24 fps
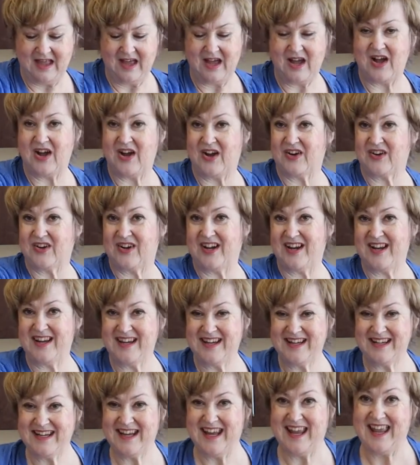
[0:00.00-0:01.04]
Alright,
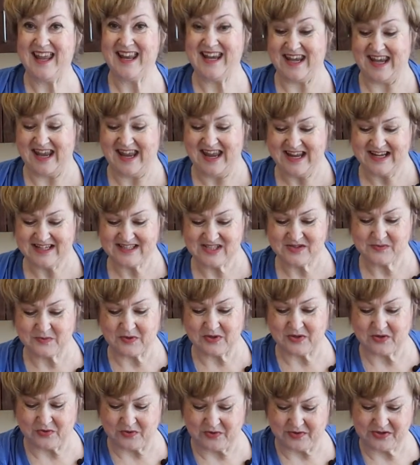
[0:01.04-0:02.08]
next we're
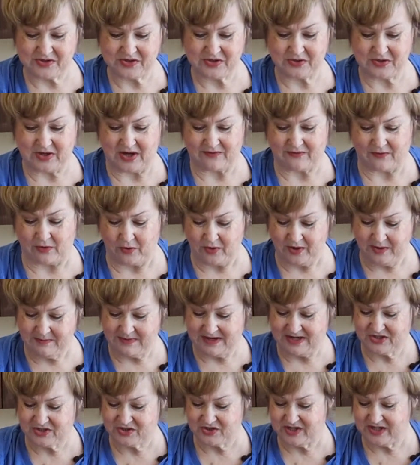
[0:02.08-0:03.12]
going to, I've already
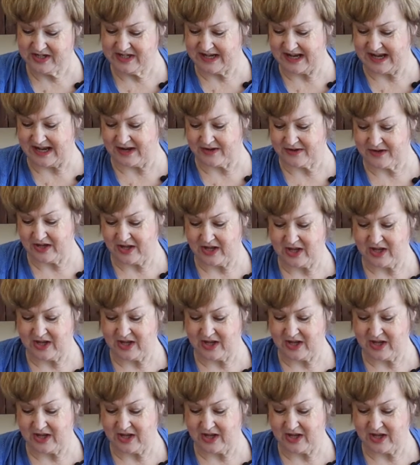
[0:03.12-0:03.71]
measured it out,